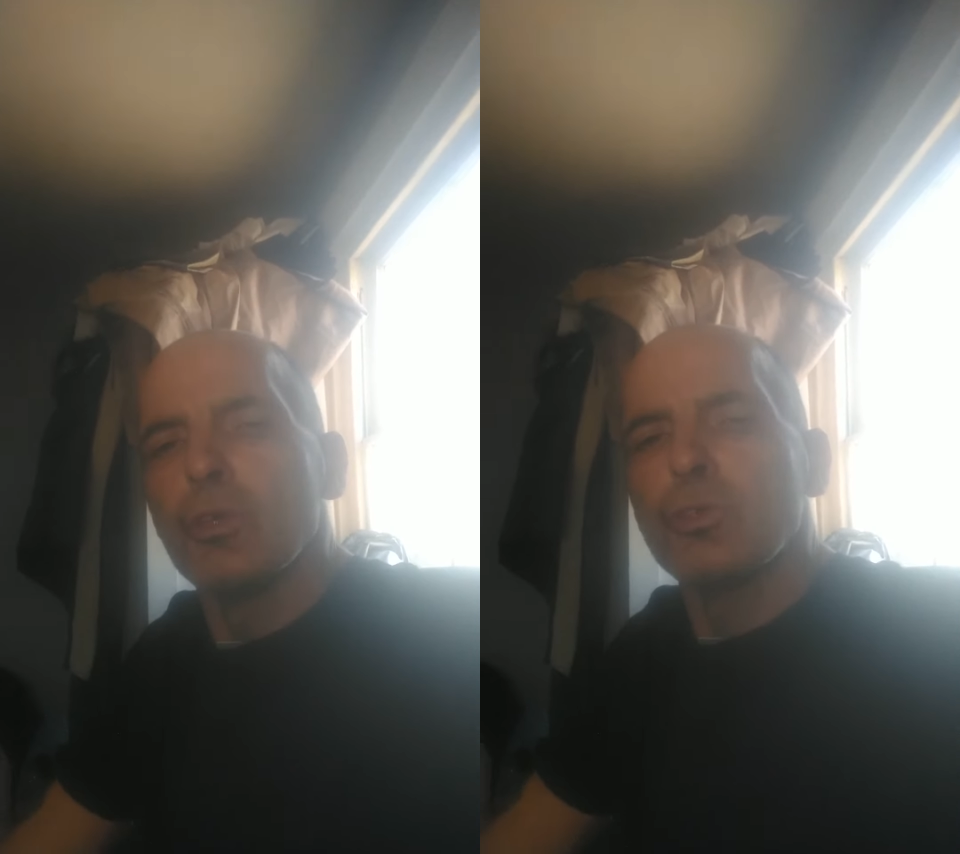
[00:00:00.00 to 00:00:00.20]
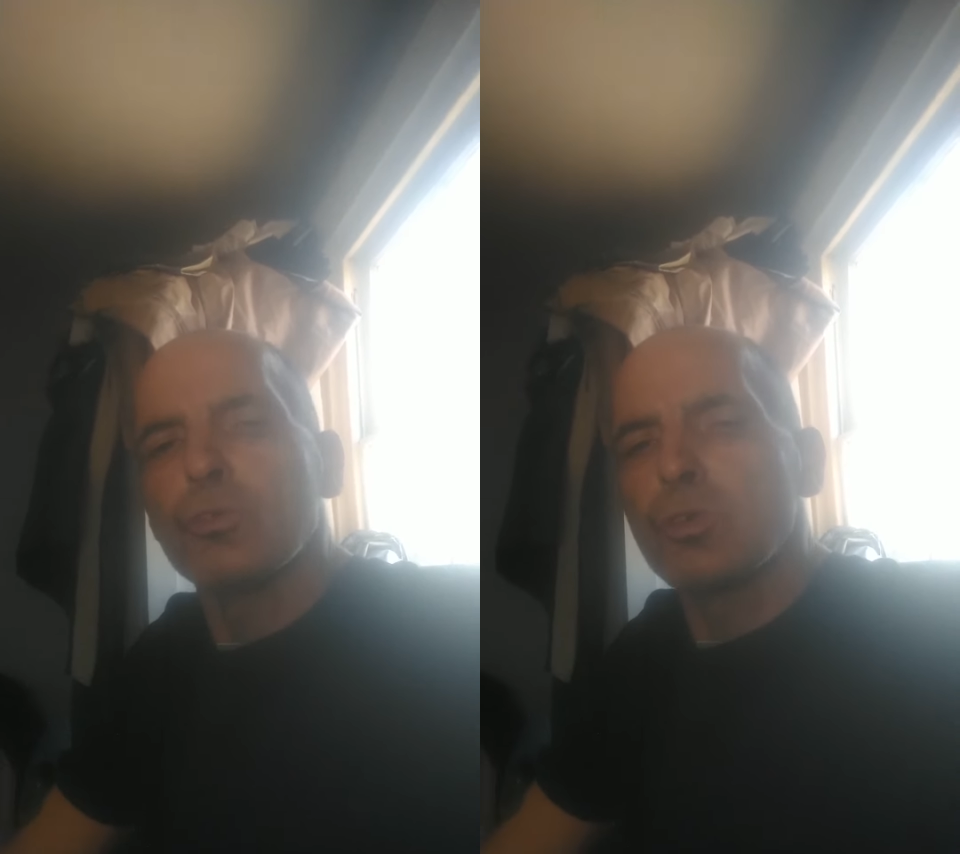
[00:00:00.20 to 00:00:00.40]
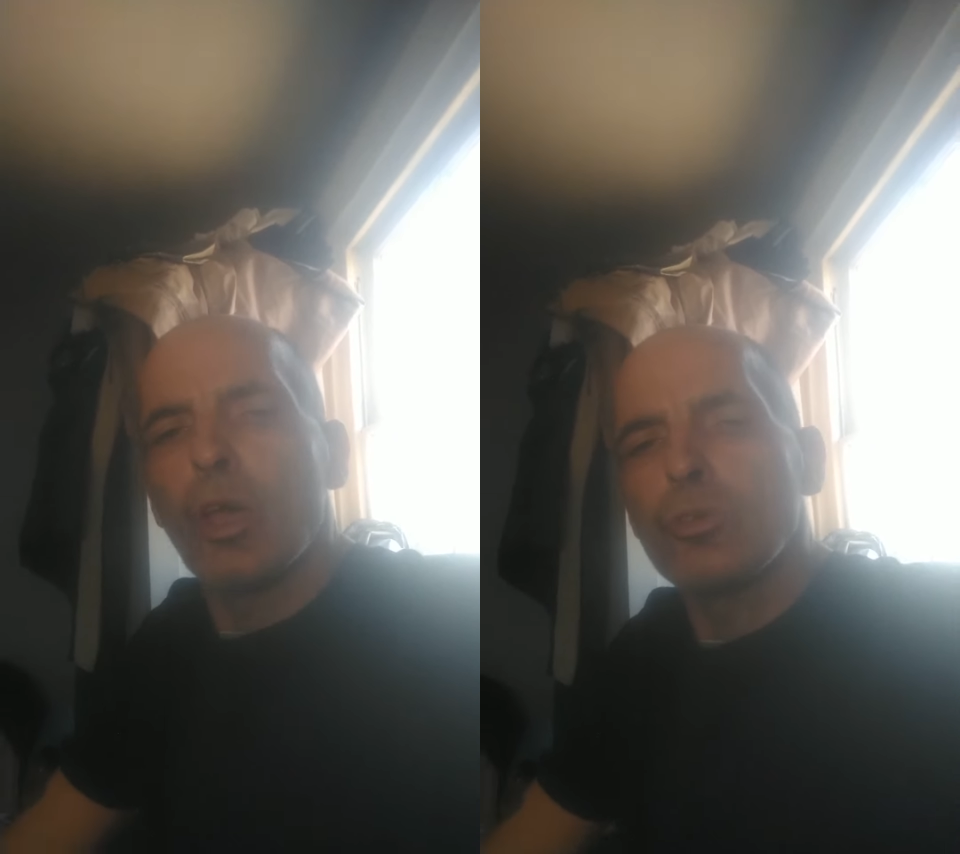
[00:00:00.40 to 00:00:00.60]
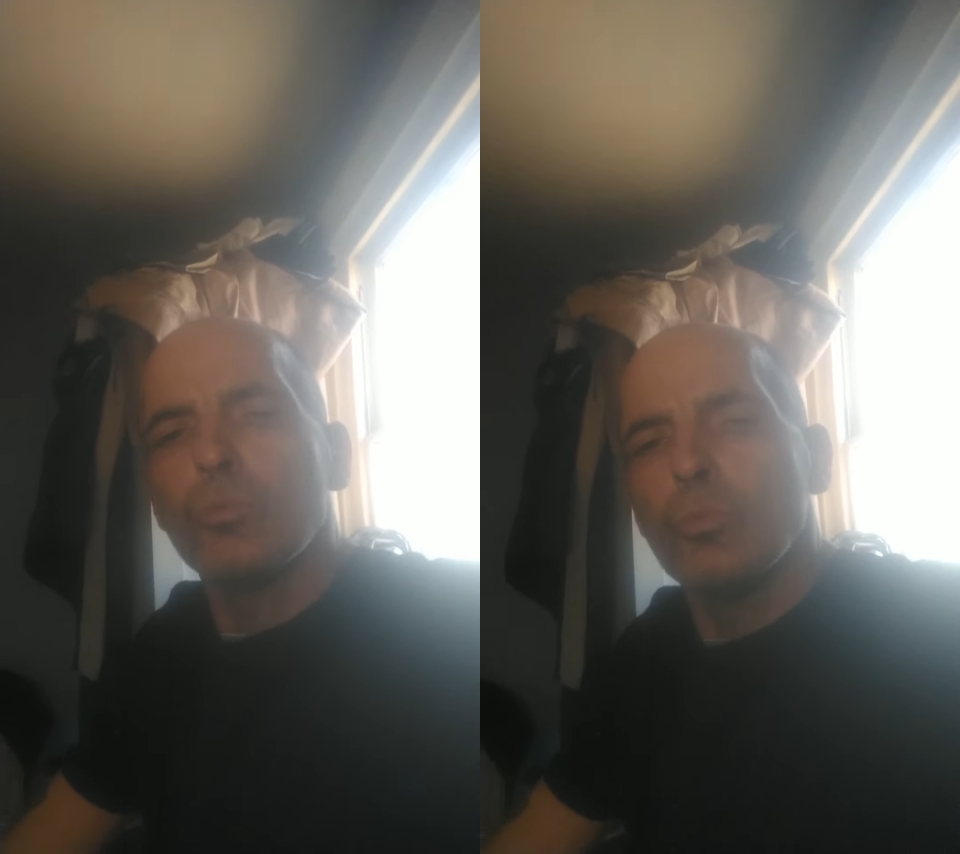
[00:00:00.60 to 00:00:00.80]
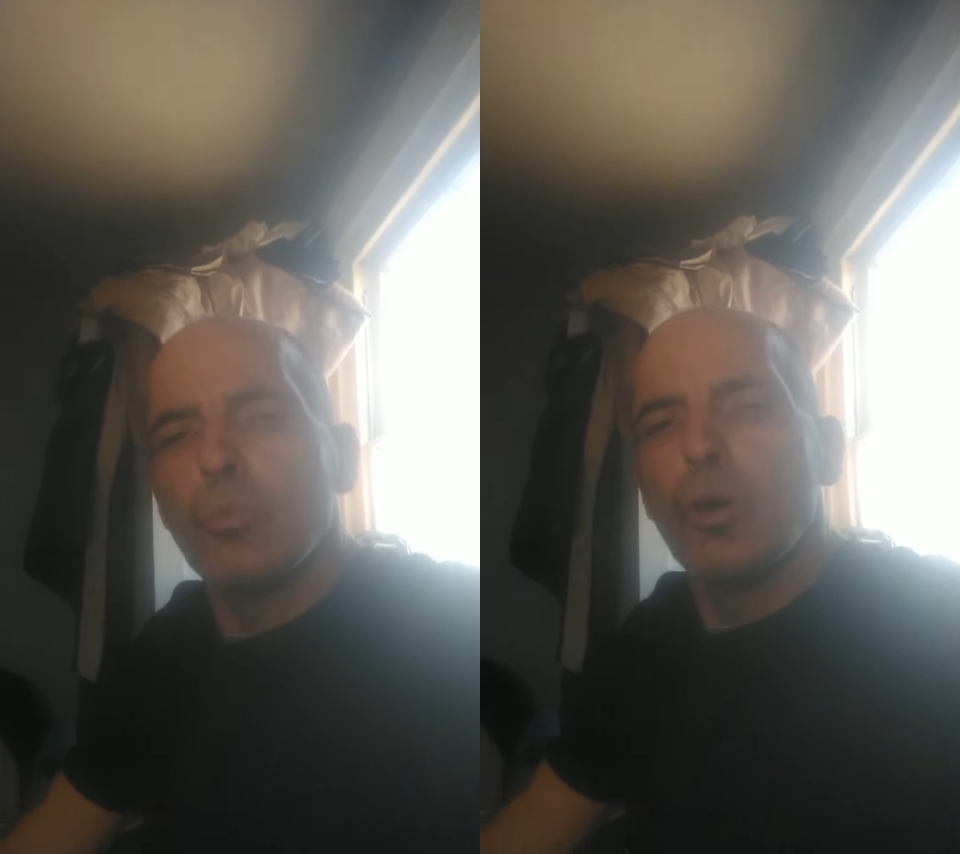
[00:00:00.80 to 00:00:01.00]
It just
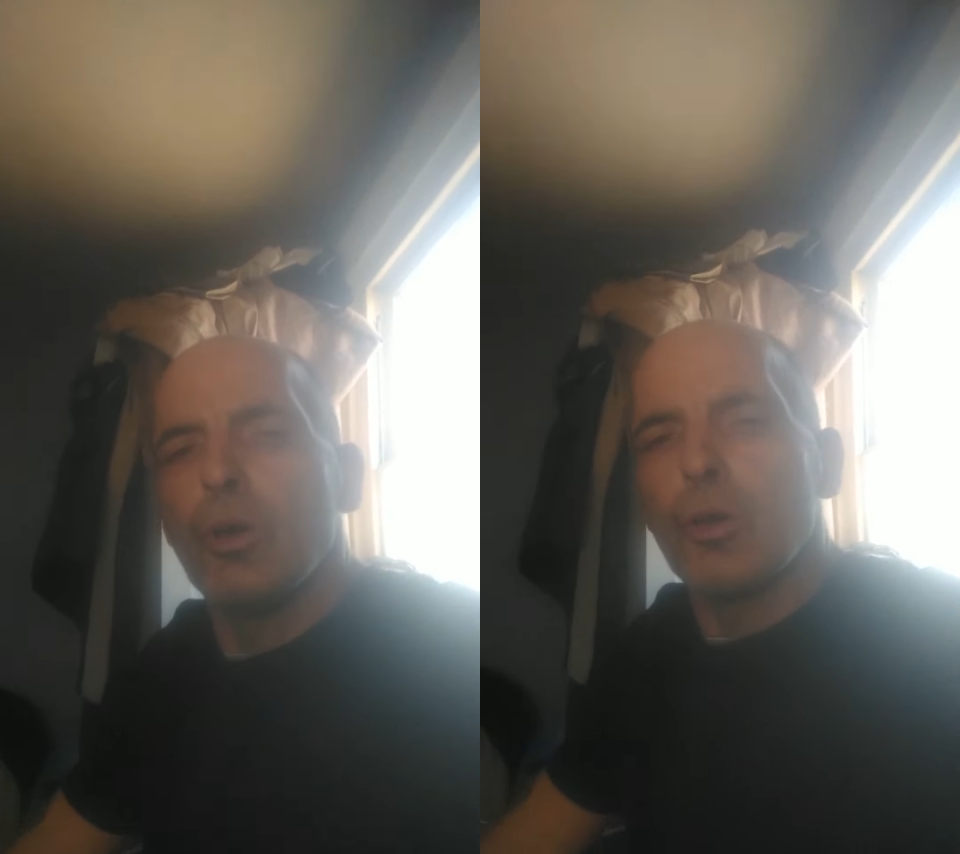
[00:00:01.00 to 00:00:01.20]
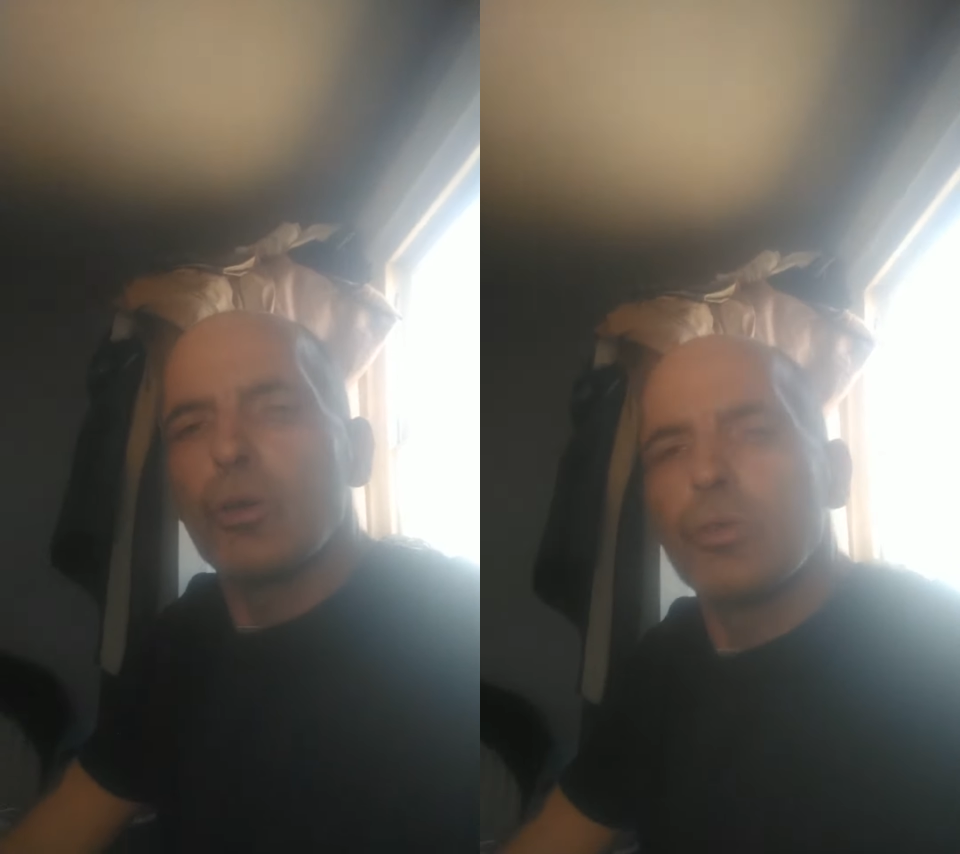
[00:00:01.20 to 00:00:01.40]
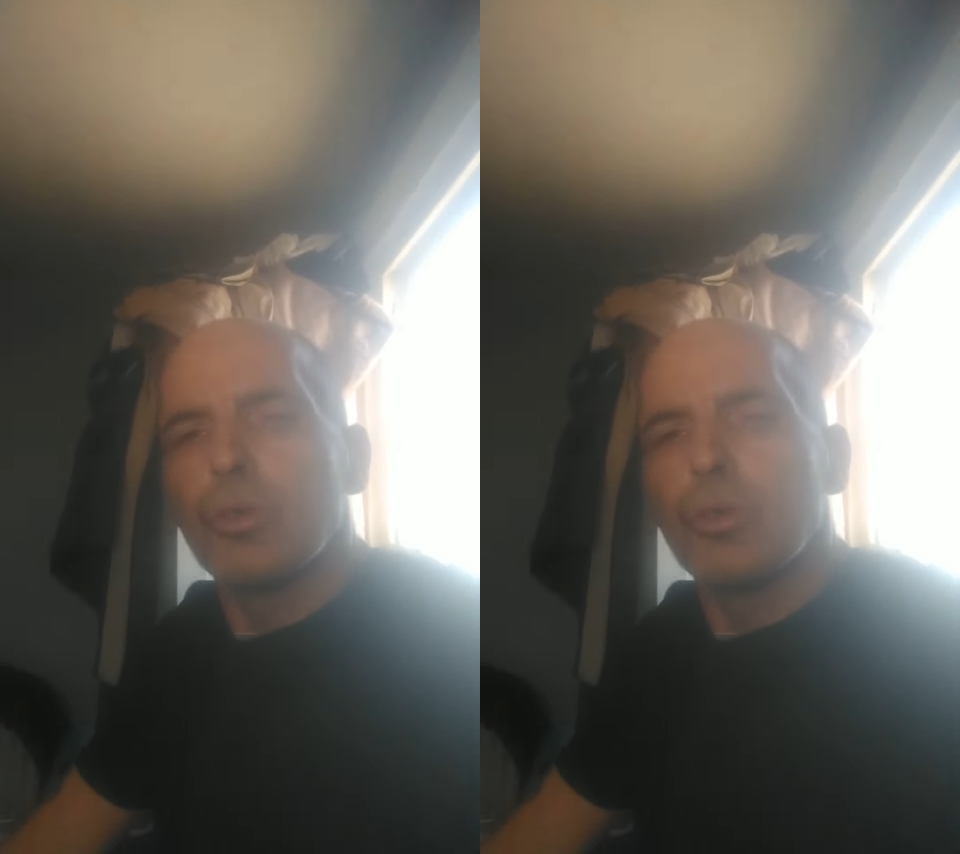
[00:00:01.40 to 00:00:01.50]
doesn't work.